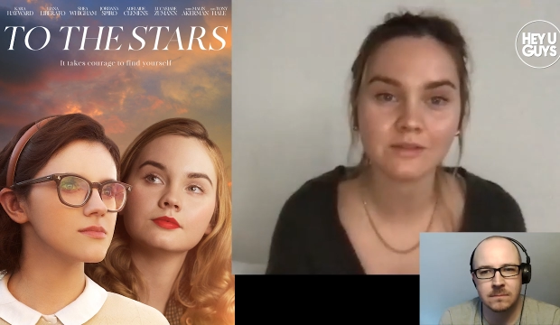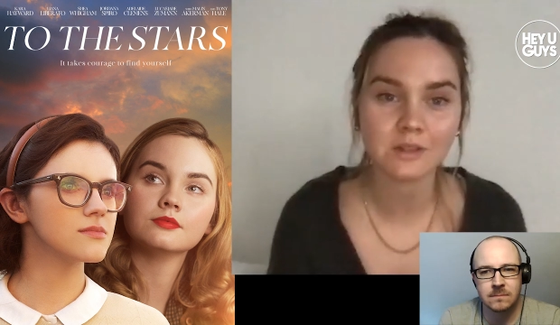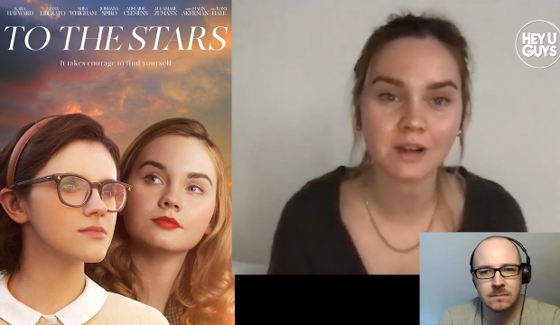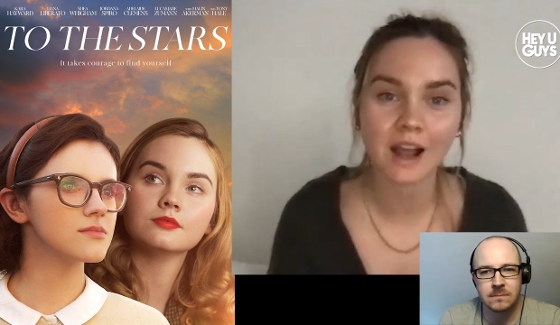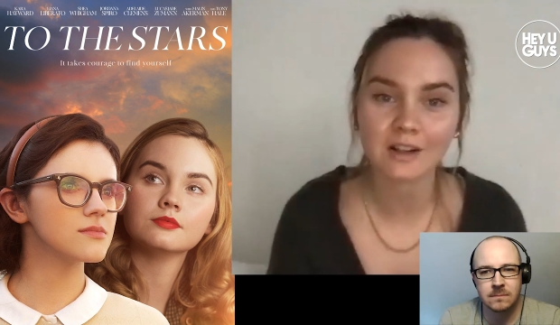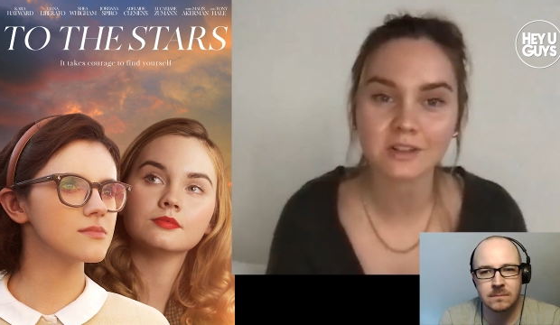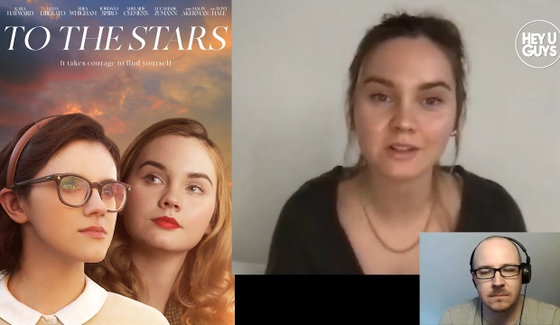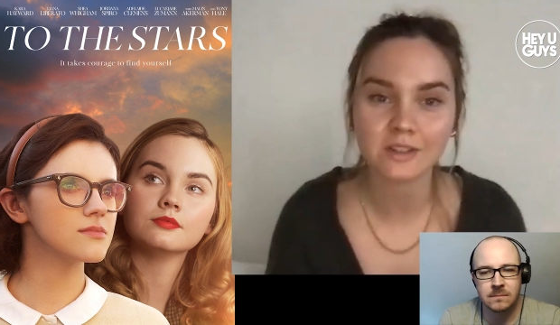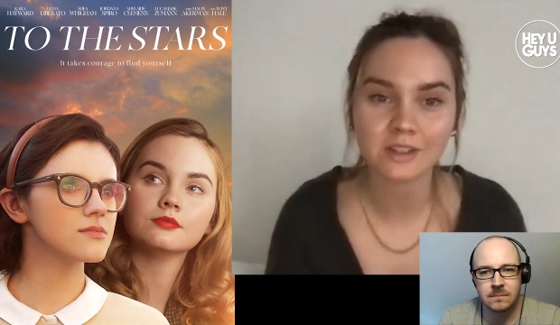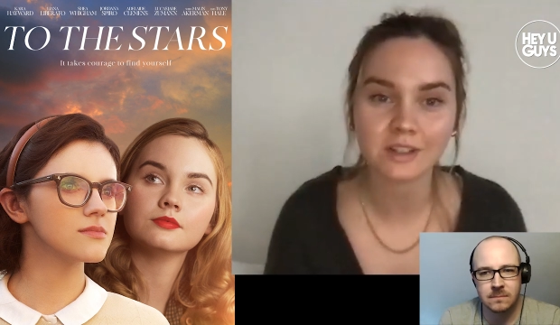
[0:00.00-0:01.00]
Speaker 1: to an
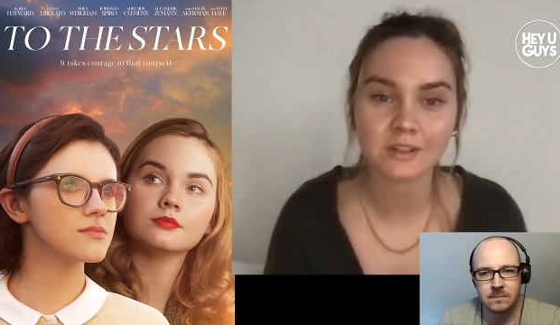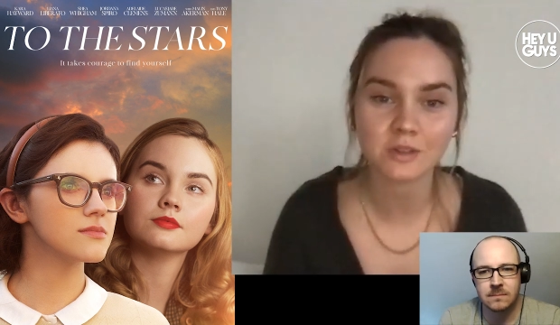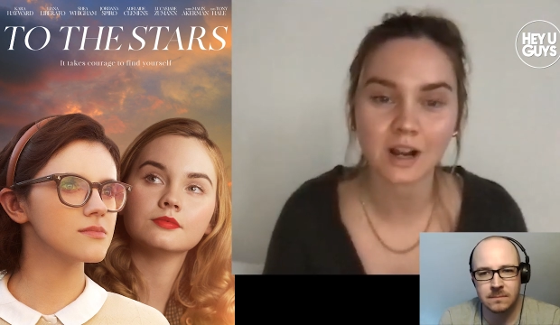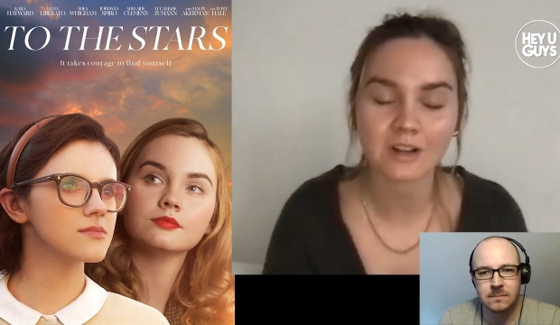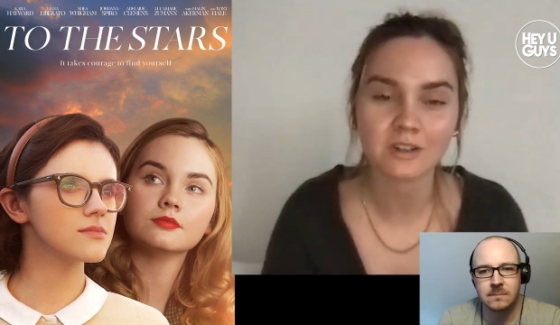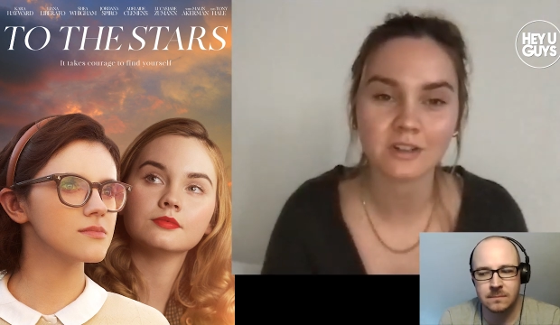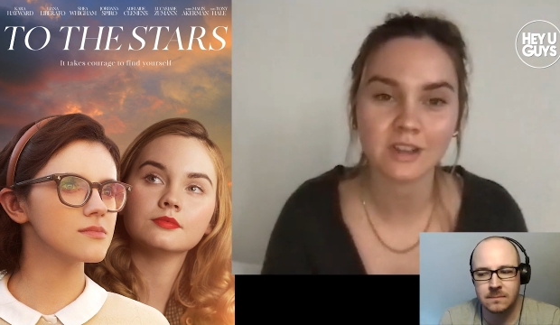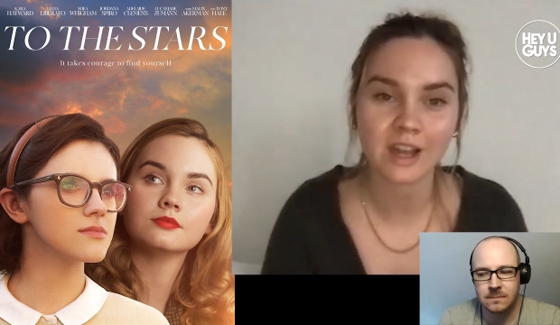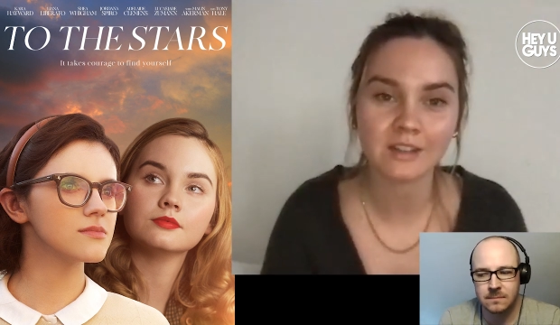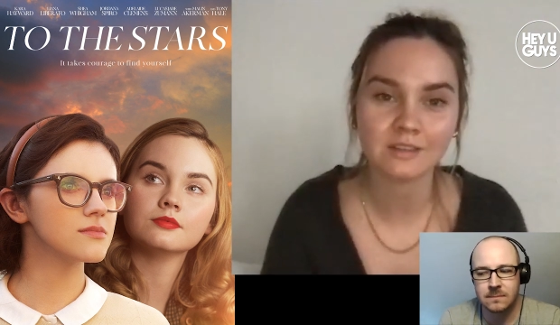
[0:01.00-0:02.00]
actor than a director
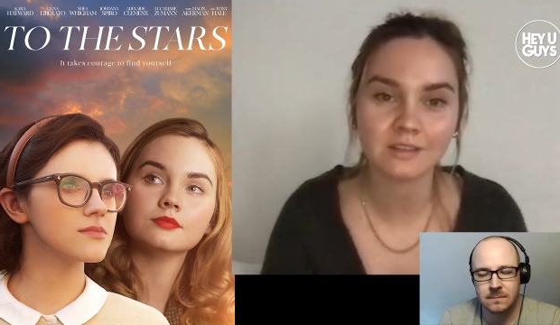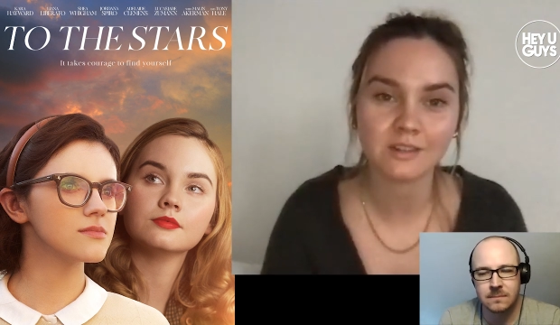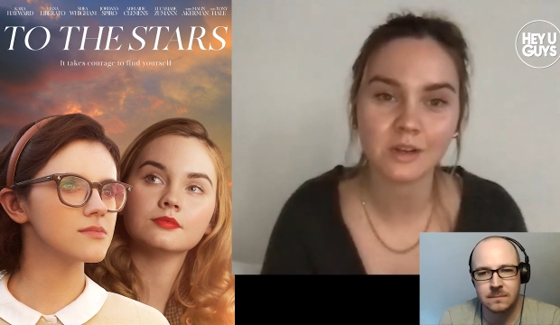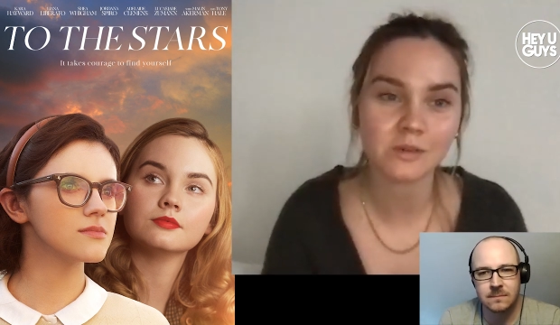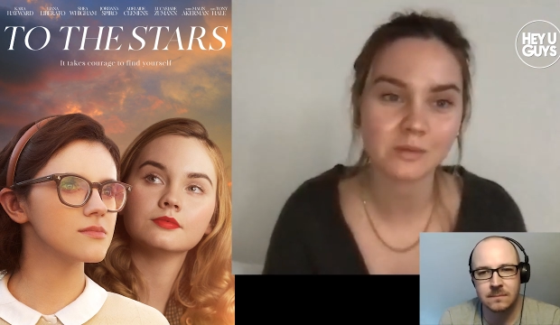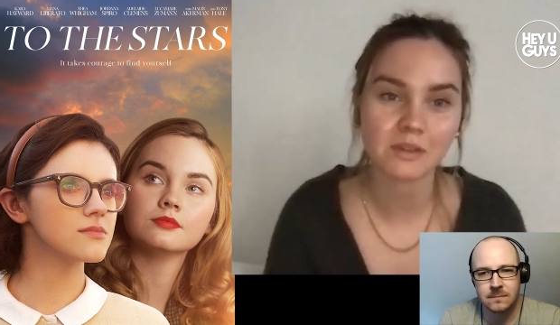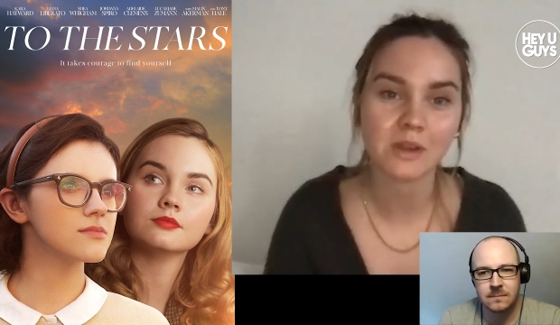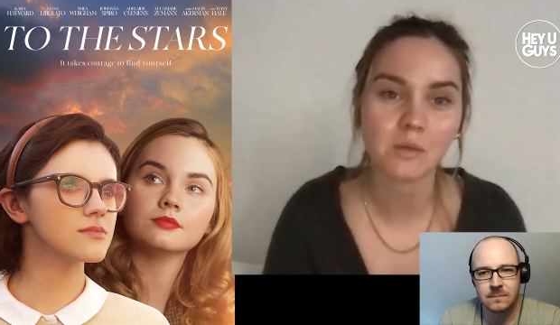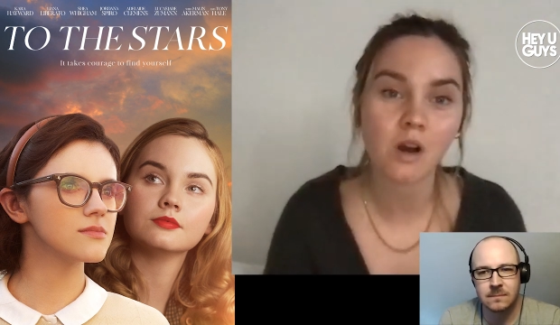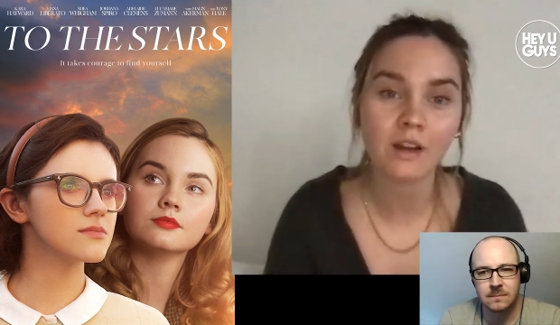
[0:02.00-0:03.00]
that knows what they
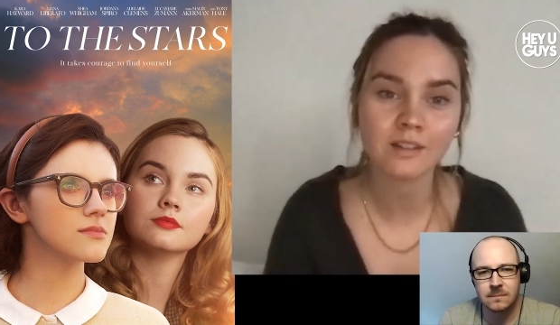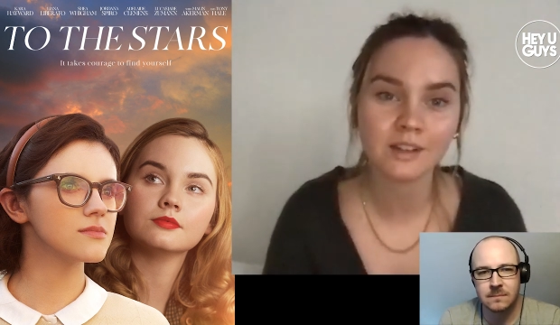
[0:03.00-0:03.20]
want.